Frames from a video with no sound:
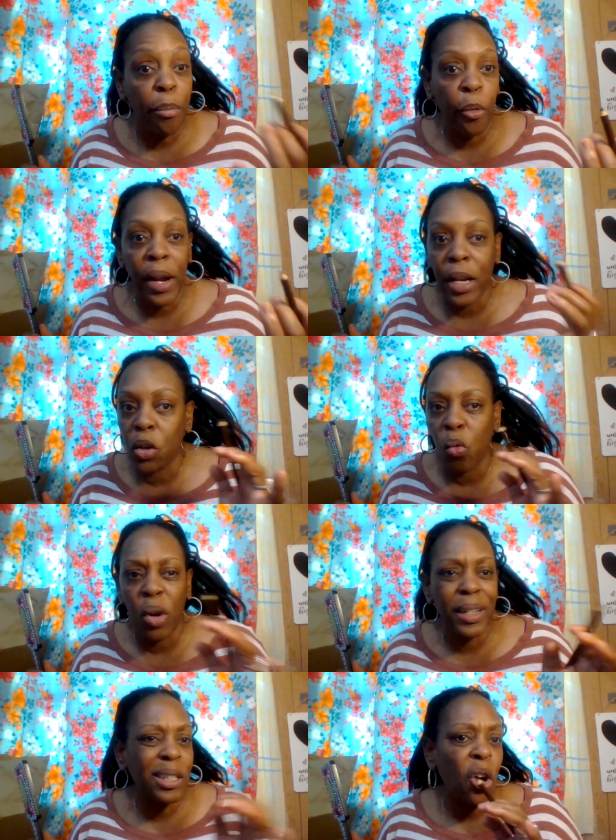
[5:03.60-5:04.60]
brand you
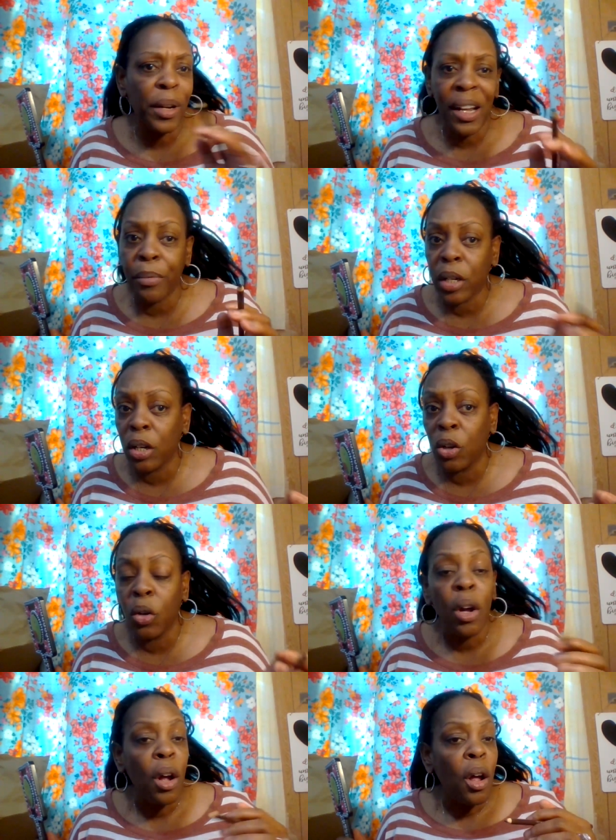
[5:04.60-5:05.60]
want it's totally up to you
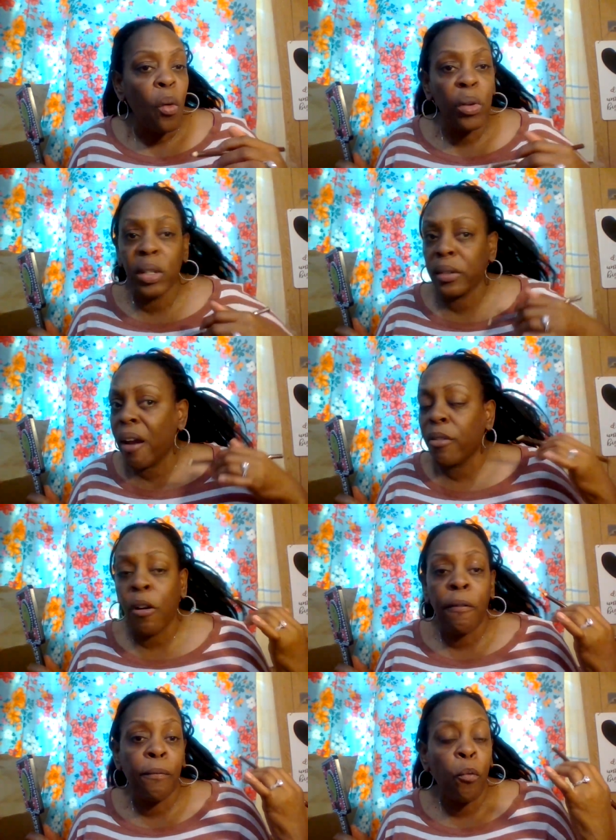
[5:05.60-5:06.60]
which is every
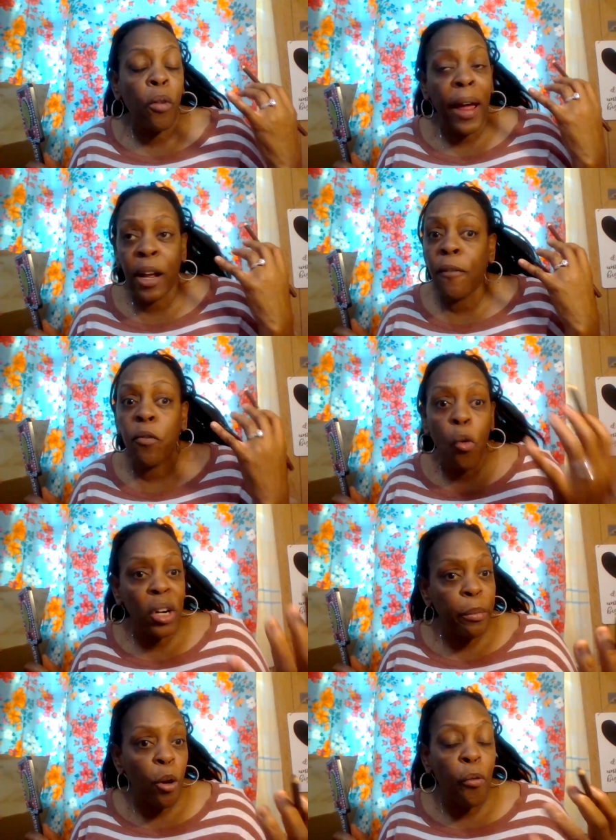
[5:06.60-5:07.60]
like
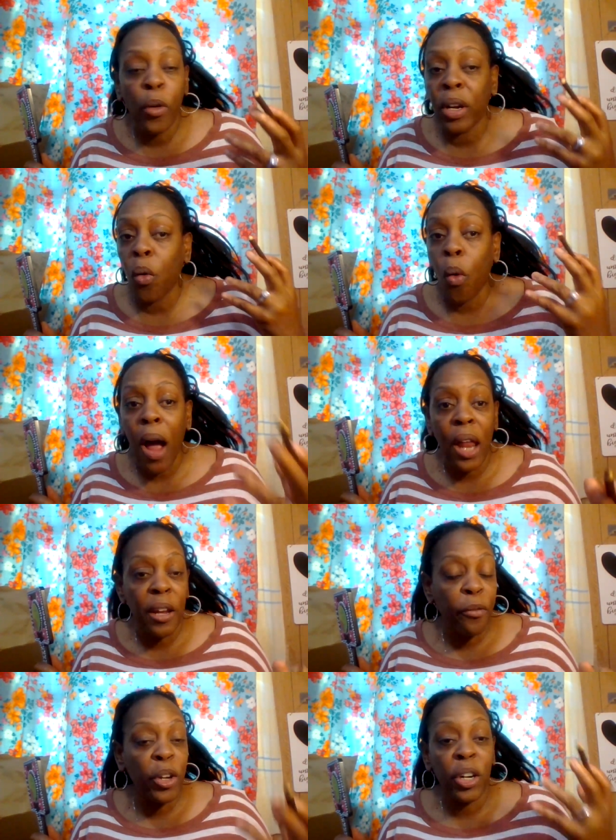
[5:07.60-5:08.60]
affordable for your
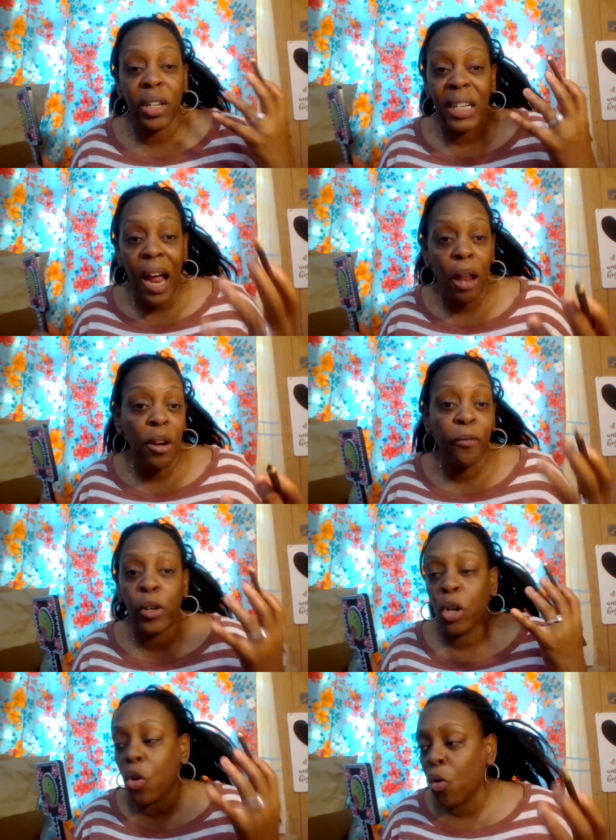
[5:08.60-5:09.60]
wallet for your dollar for
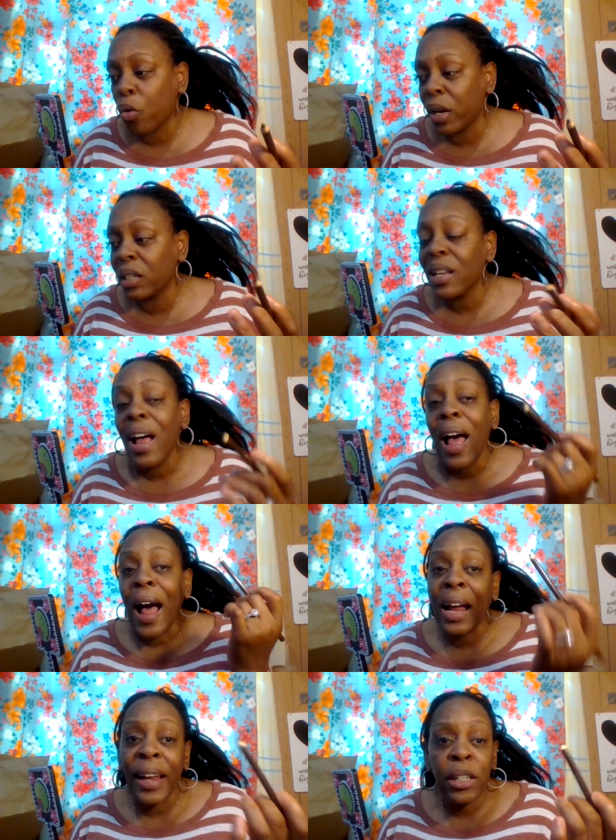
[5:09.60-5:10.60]
your coins
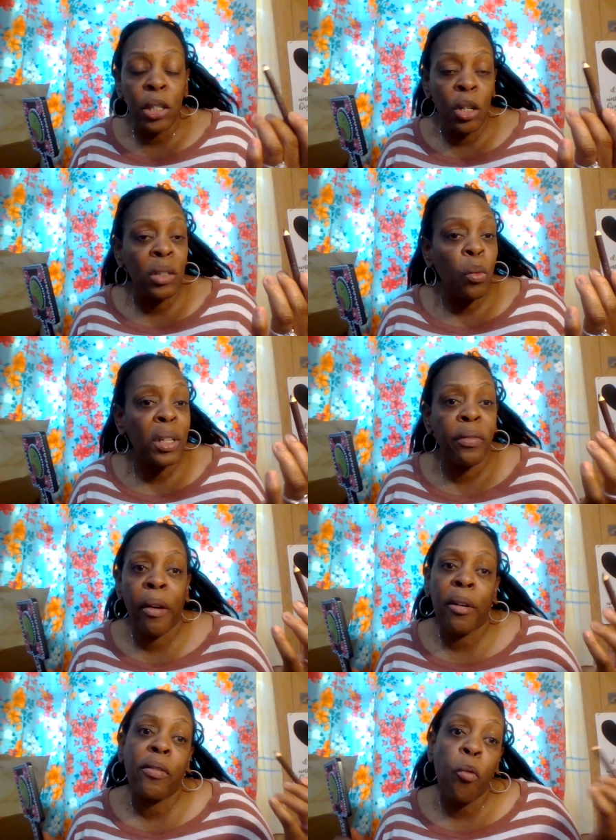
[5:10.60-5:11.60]
I like to use what's
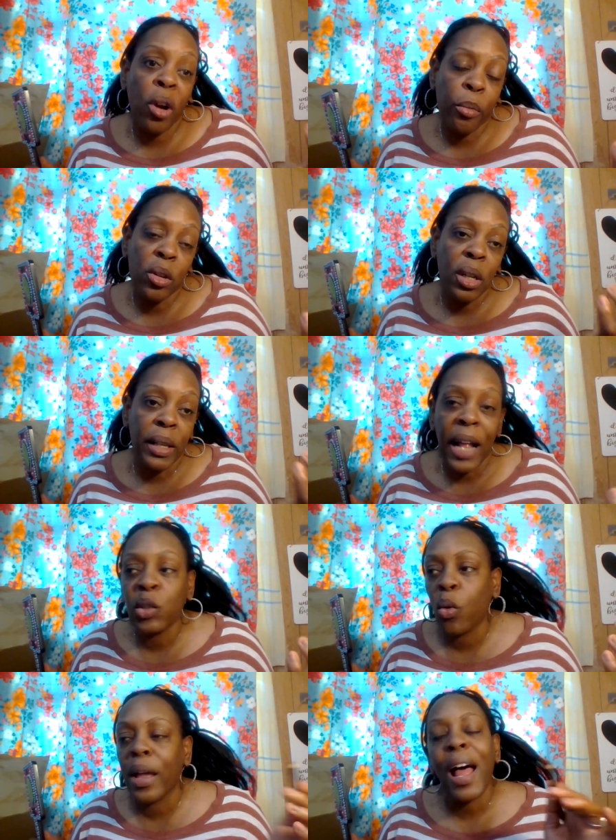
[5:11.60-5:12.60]
very affordable so
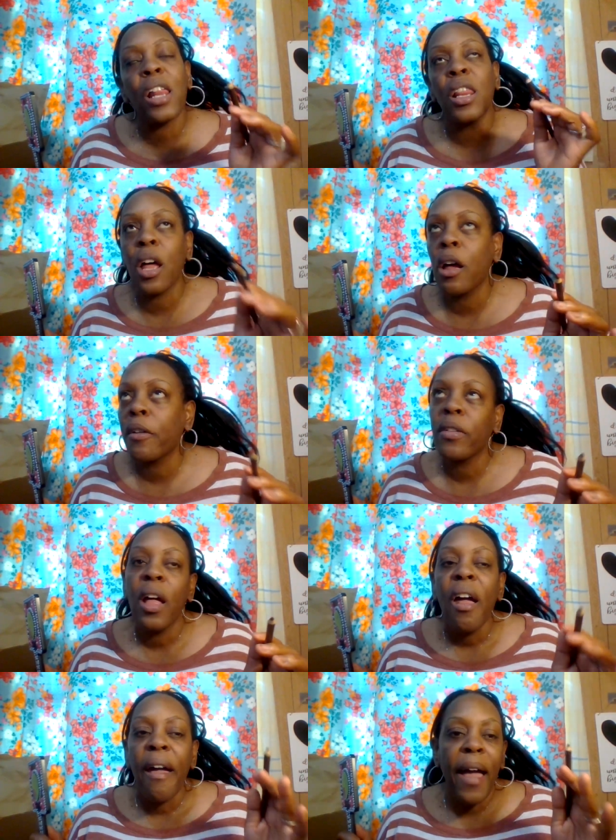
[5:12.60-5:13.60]
that's why I love
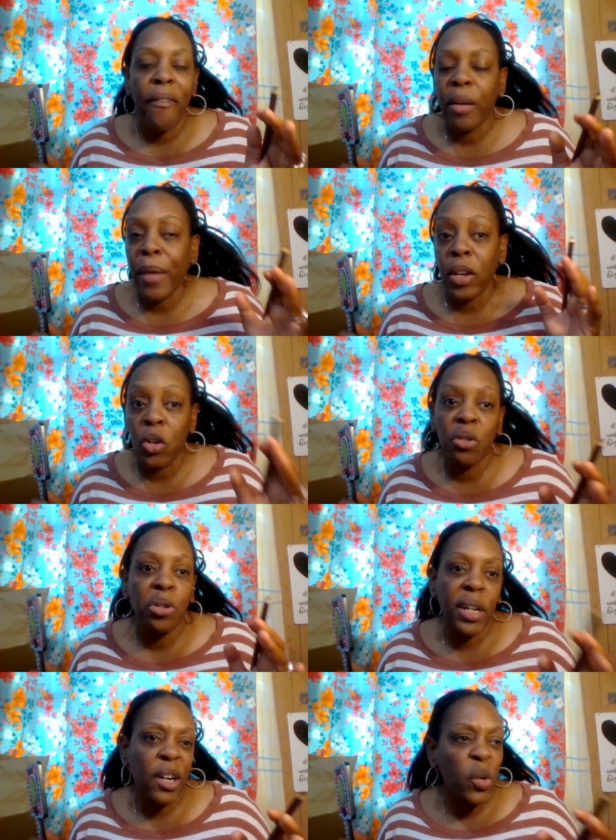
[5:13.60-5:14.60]
having my YouTube
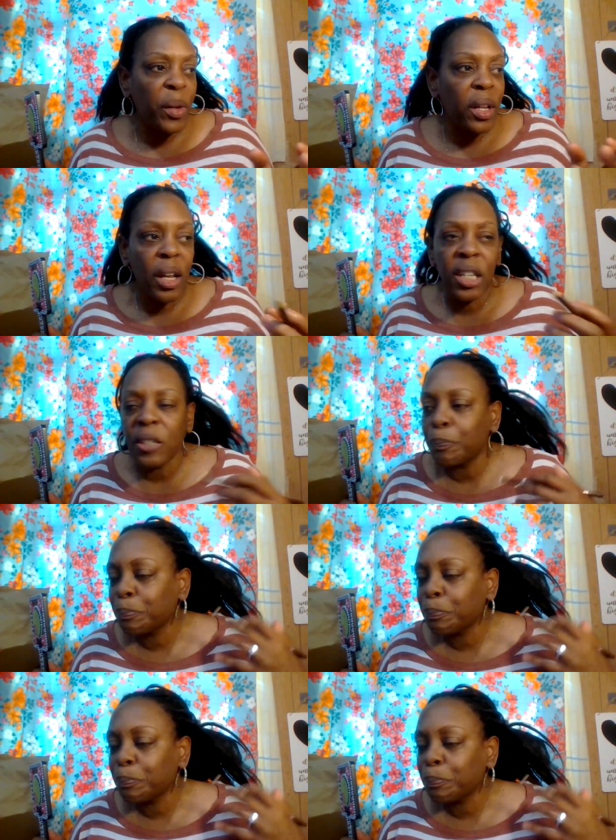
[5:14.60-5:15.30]
channel because